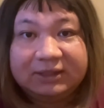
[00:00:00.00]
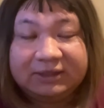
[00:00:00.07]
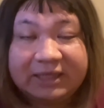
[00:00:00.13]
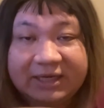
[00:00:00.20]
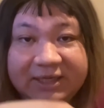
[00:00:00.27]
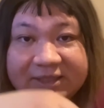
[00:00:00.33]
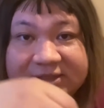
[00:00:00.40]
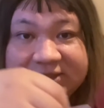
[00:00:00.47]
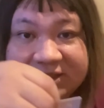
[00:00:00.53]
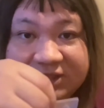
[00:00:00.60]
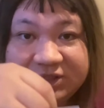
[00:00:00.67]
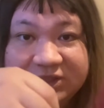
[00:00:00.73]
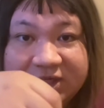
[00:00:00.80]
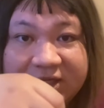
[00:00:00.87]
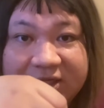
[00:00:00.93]
the
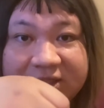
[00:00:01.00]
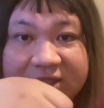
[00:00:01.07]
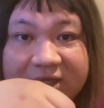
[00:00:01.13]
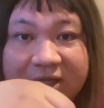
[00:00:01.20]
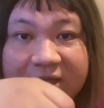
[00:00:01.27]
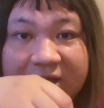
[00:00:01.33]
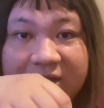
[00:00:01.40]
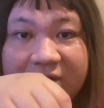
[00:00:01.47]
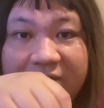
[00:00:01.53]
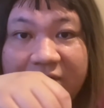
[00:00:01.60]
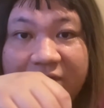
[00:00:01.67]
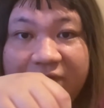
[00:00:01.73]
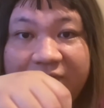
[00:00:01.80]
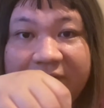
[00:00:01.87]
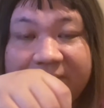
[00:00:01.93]
decision
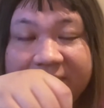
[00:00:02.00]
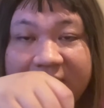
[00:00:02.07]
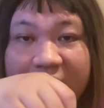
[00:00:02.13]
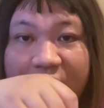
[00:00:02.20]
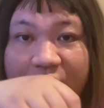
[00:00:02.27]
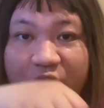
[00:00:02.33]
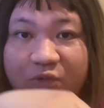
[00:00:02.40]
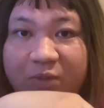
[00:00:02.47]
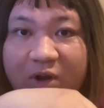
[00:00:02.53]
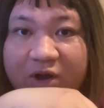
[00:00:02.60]
from the Home